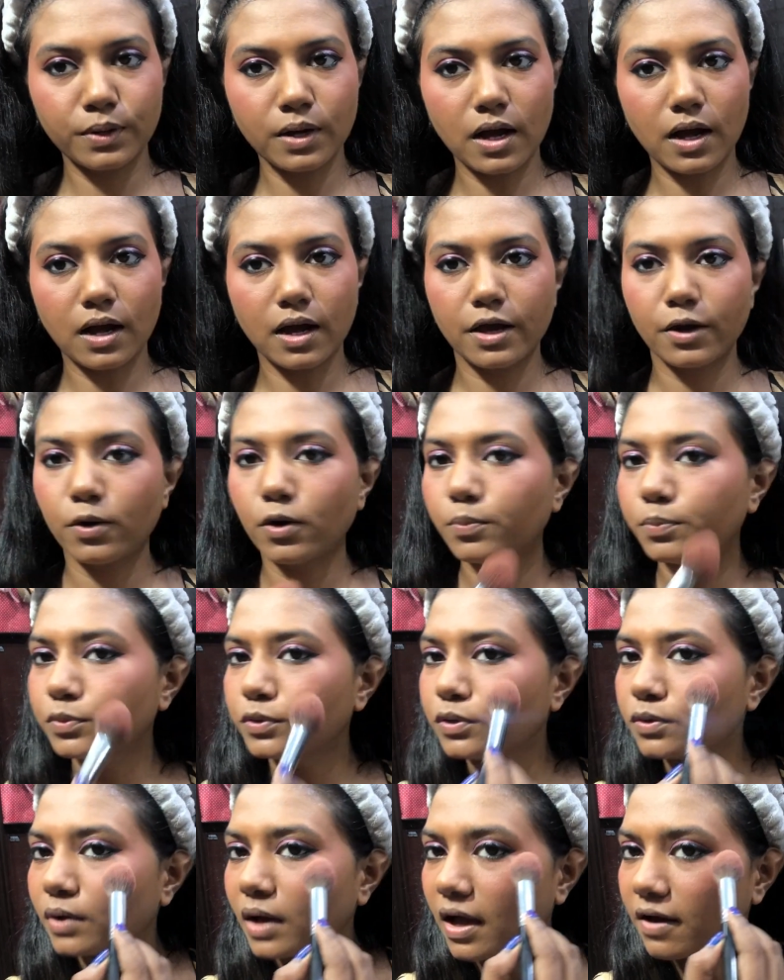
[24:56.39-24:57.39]
I hope
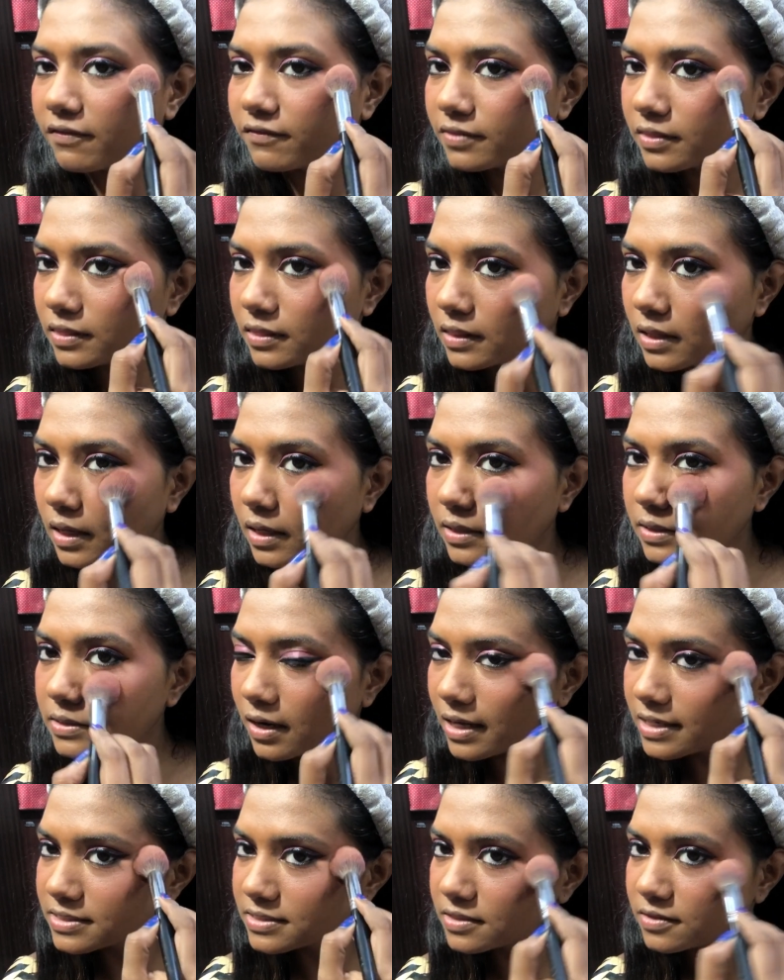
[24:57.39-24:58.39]
you have learned
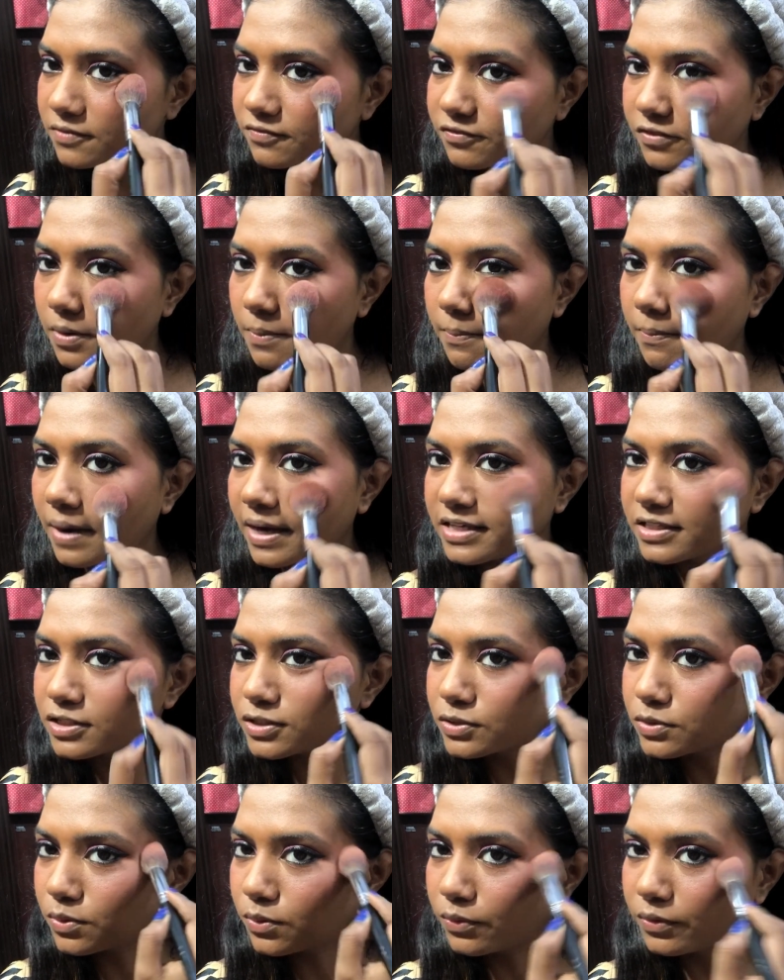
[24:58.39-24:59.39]
a lesson from my
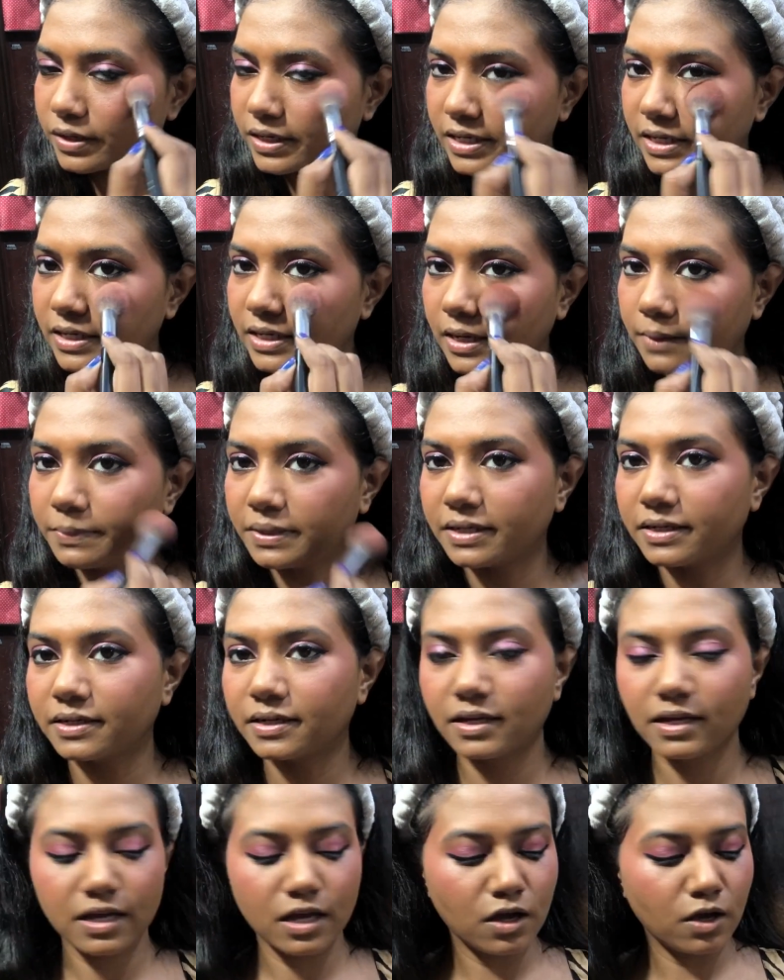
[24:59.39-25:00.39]
story. I mean,
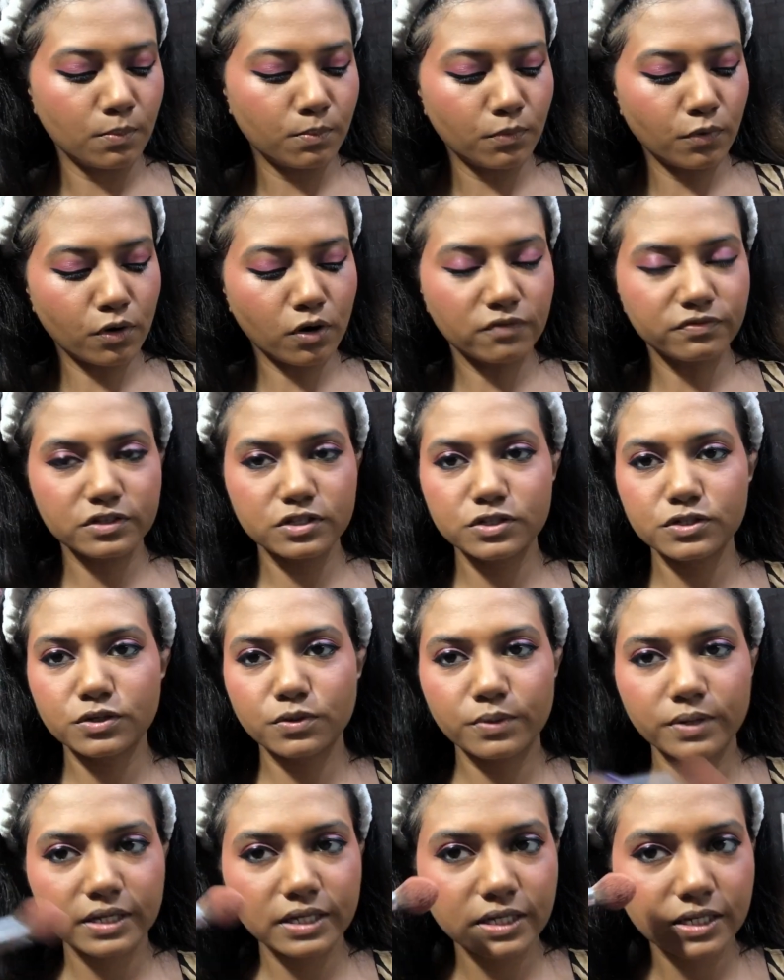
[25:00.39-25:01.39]
more of the
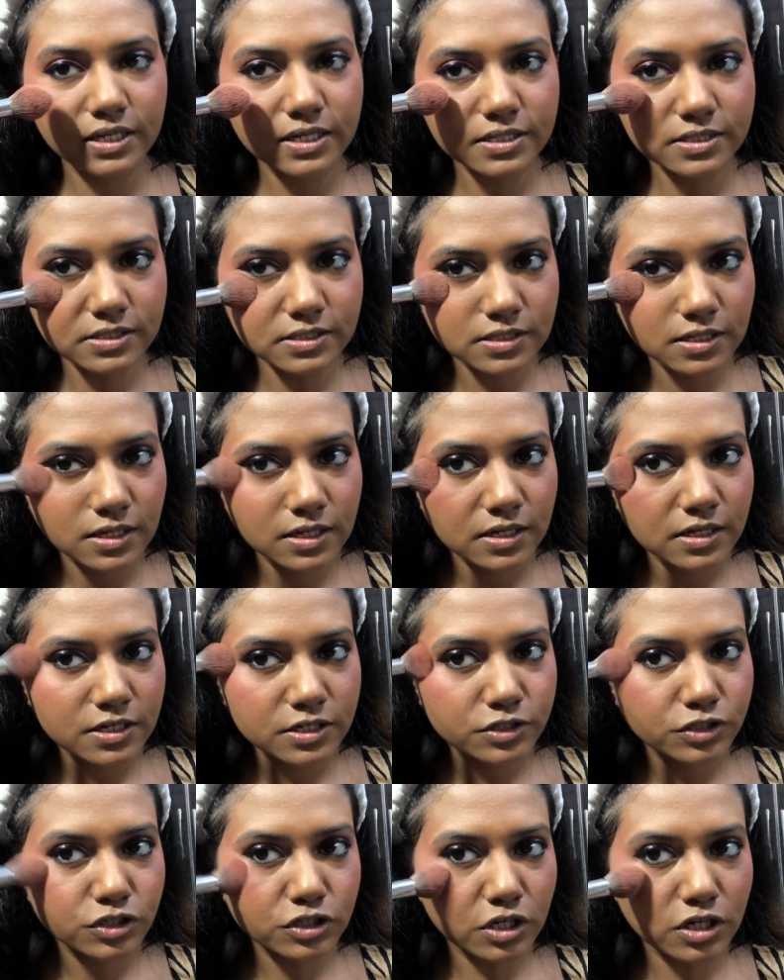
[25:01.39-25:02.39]
story is
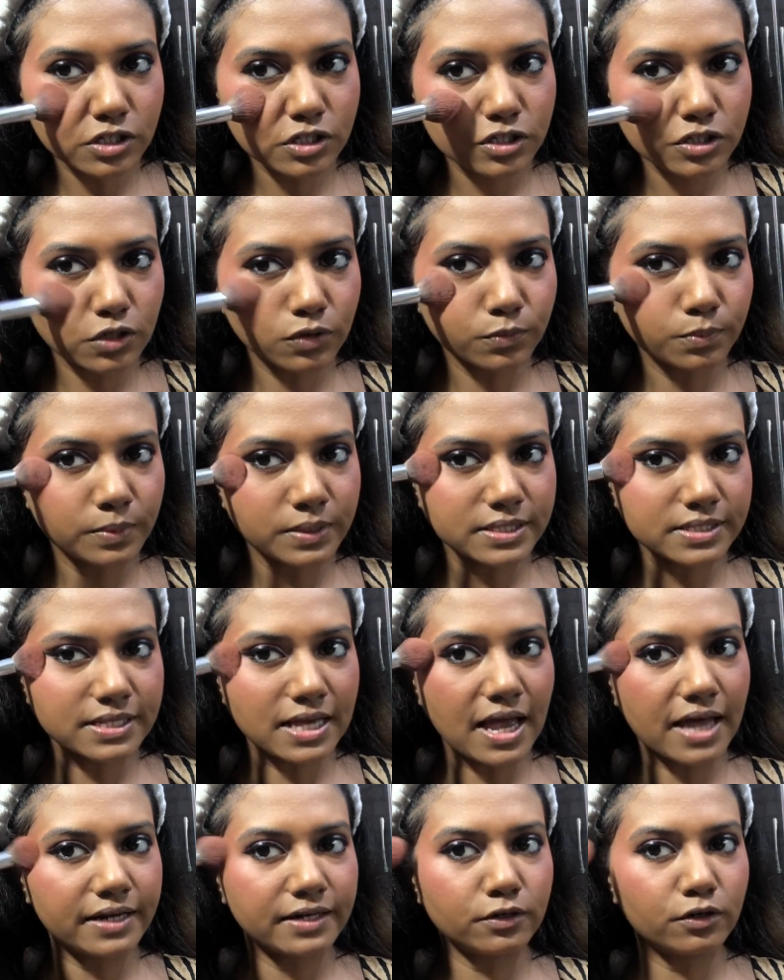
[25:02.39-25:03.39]
just don't be
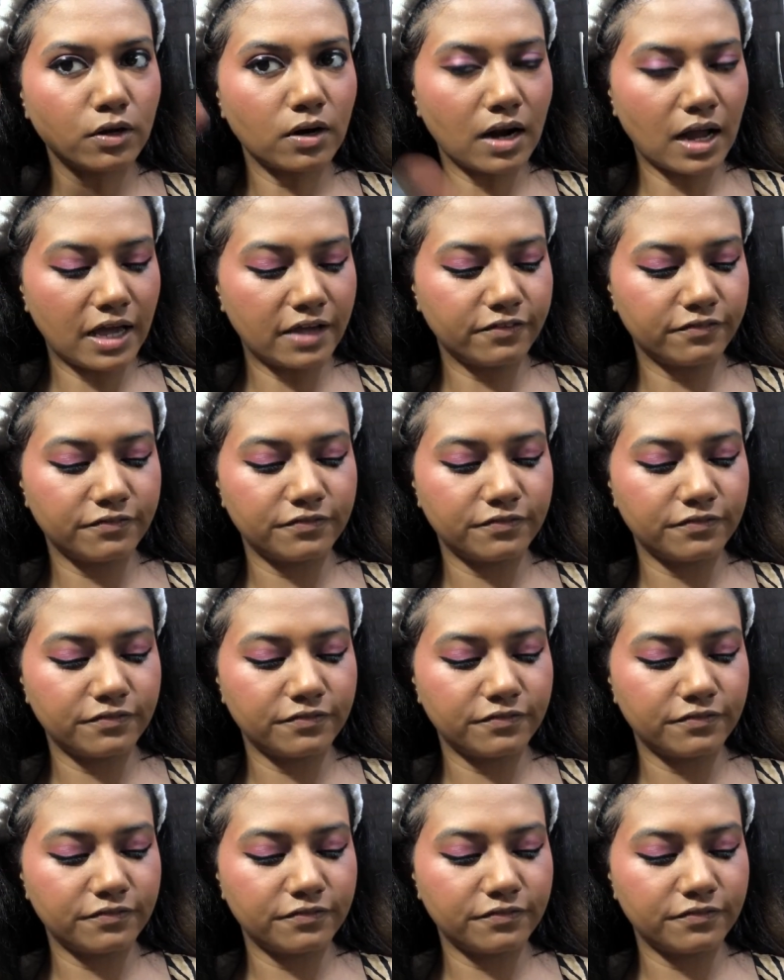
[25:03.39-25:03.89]
sad in your life.